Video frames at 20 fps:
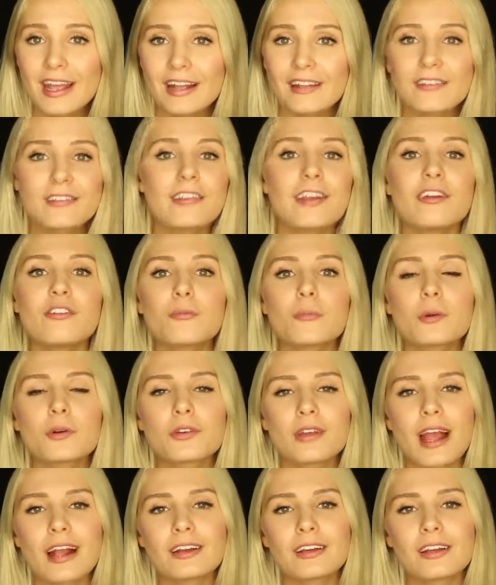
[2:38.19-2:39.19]
Instead of
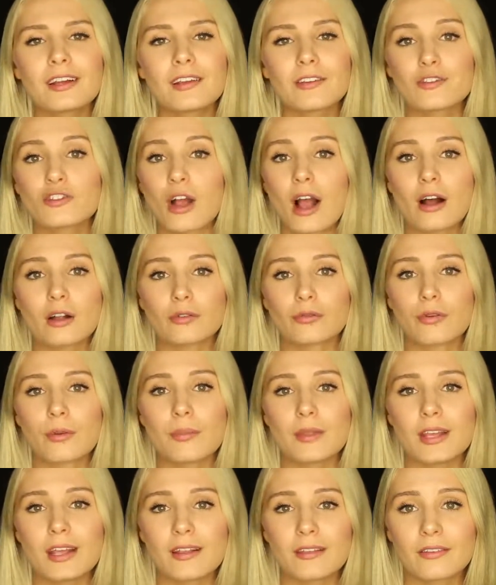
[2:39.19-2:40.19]
protecting his child
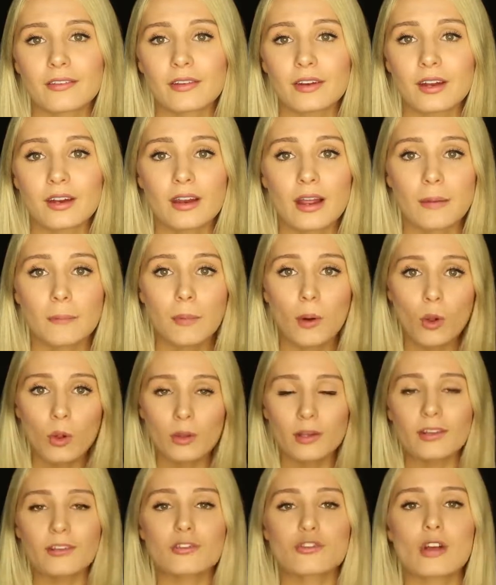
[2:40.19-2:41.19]
from the incident and
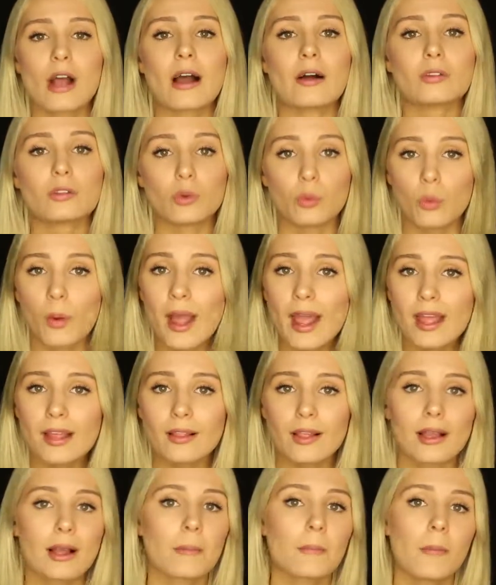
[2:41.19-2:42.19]
pulling his child away
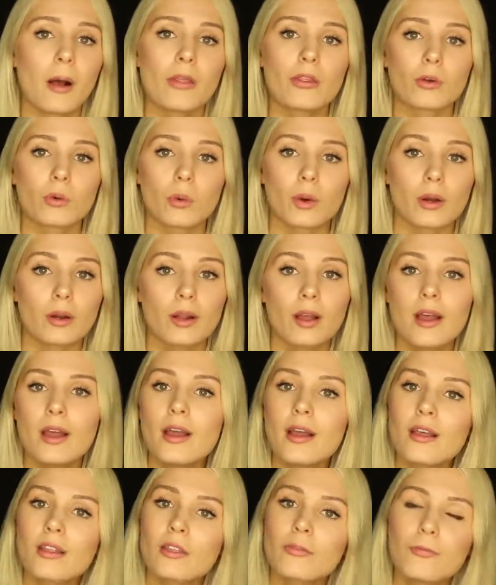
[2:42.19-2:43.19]
like a mother would,
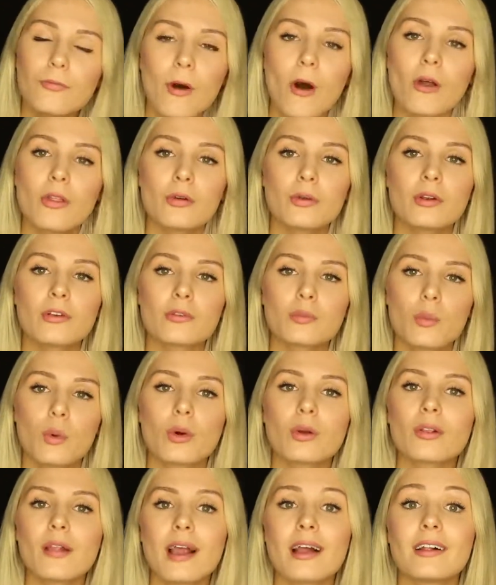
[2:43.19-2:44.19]
the father is
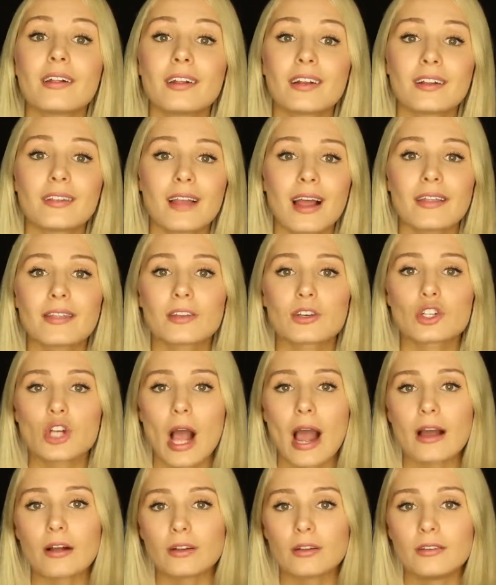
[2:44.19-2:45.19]
more likely to let the
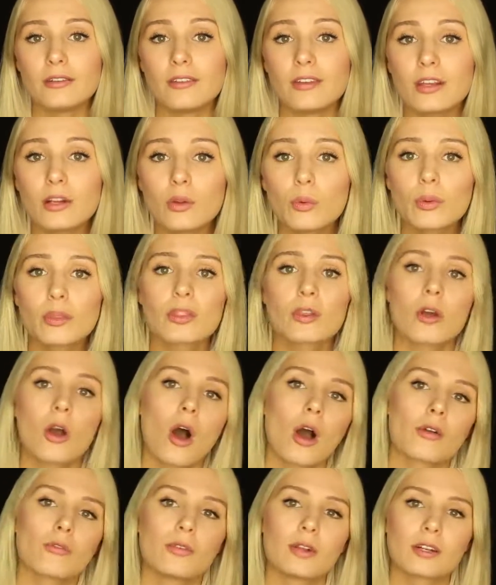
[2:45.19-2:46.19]
child deal with the
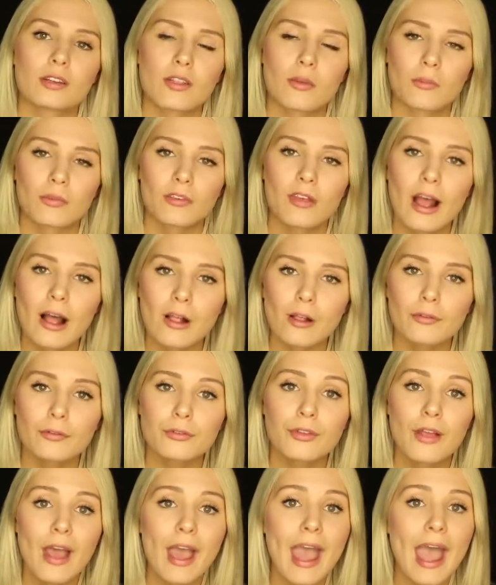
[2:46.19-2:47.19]
conflict
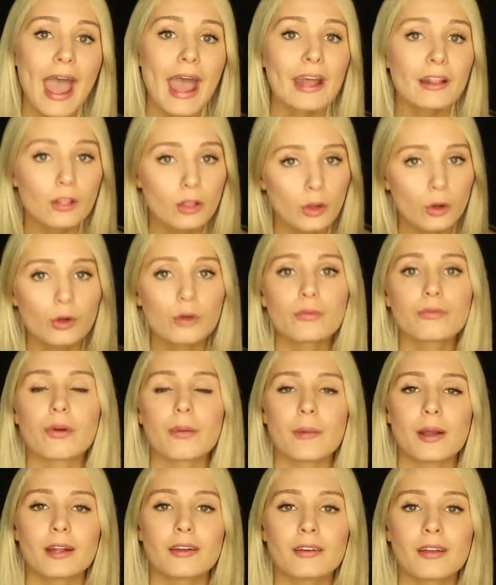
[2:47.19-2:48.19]
themselves and learn
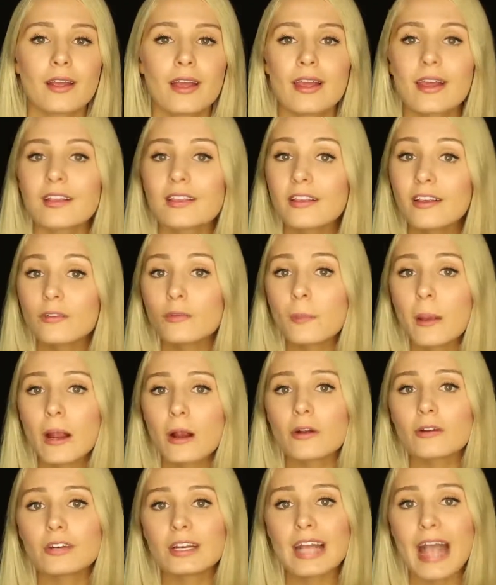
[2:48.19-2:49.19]
from it. This
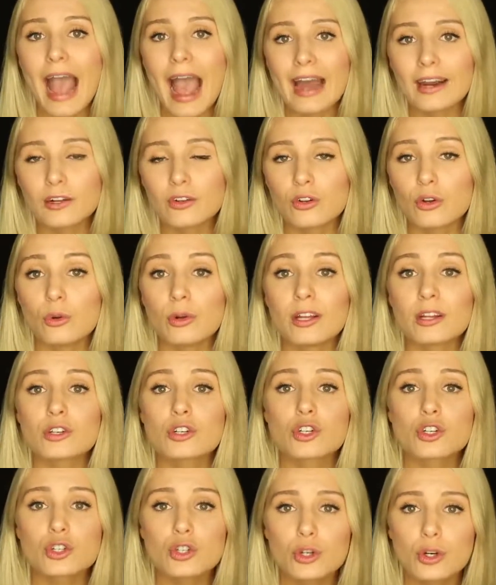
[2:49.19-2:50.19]
parenting attitude
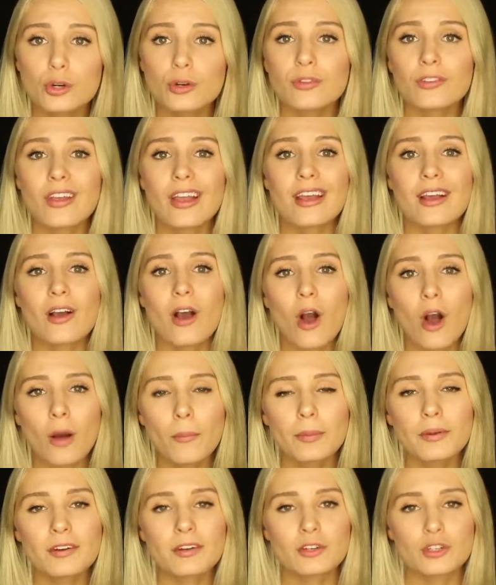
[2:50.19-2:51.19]
ensures a
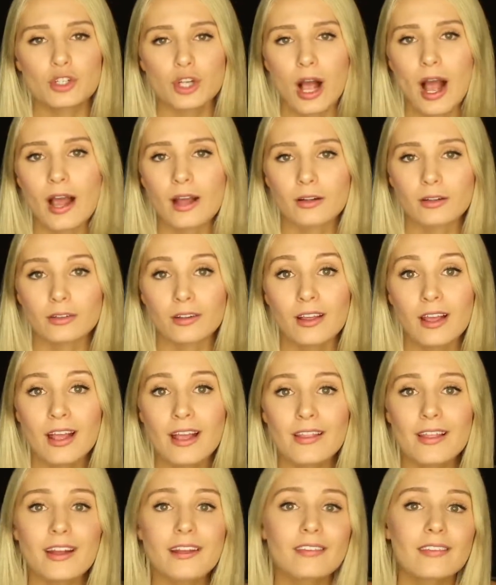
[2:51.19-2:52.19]
competent child
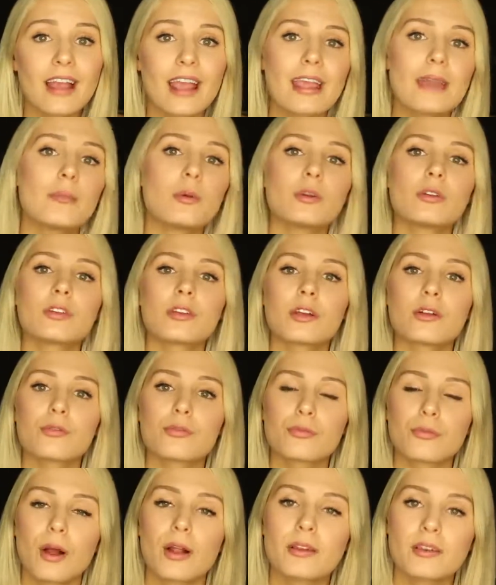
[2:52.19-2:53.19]
that is able to
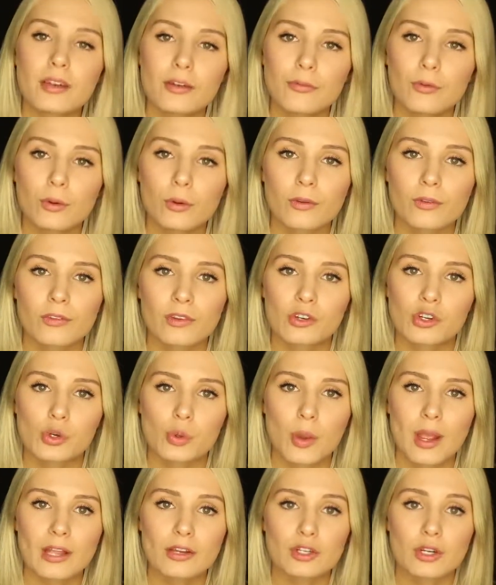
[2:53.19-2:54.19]
confront difficult
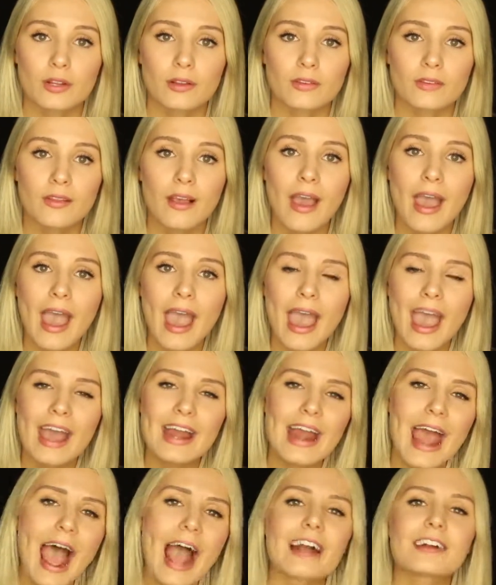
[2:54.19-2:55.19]
situations
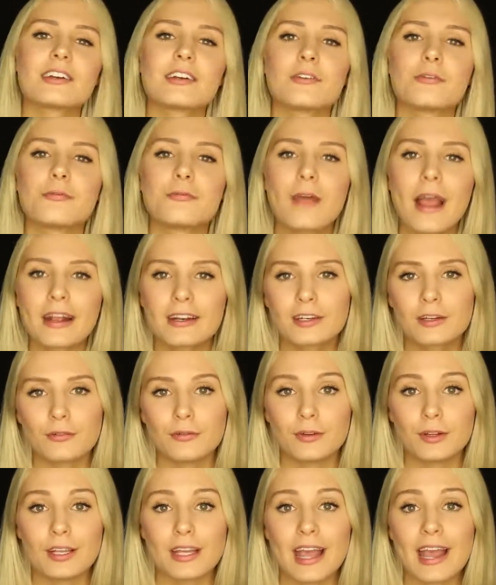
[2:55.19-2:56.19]
and act
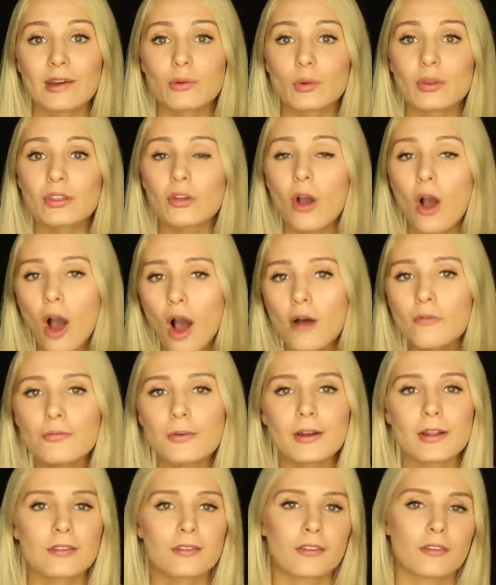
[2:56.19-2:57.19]
effectively and with
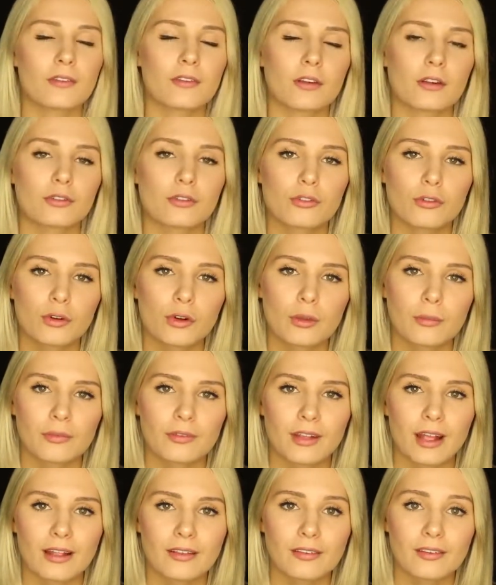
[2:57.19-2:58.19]
confidence in such
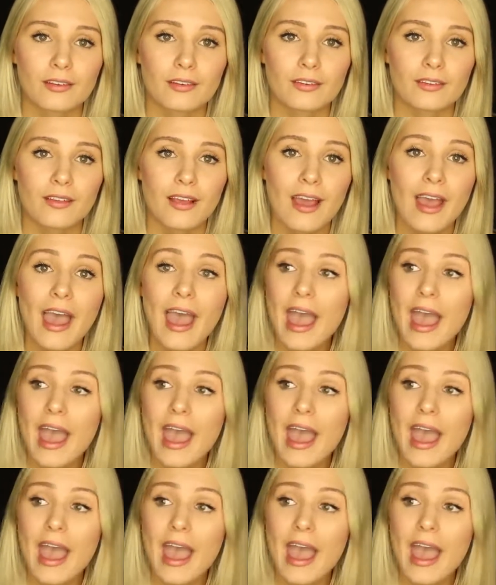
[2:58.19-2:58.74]
circumstances.